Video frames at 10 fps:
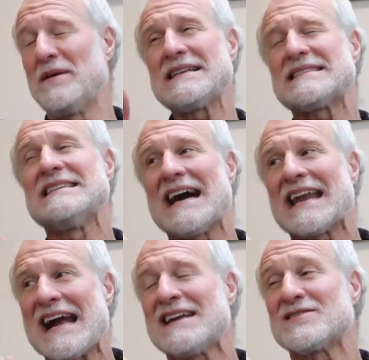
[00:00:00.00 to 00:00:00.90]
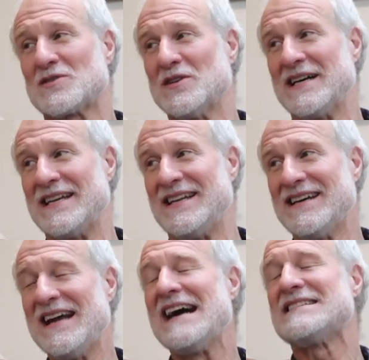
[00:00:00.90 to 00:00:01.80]
but it's not as good
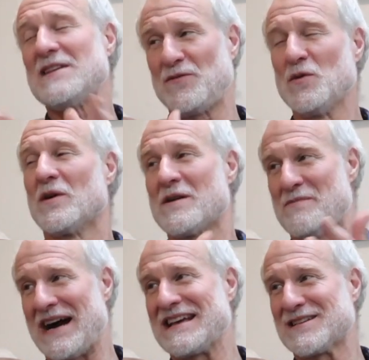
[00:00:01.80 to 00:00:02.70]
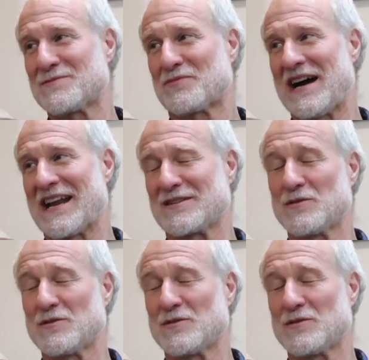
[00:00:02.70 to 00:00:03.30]
as if you were to buy this product.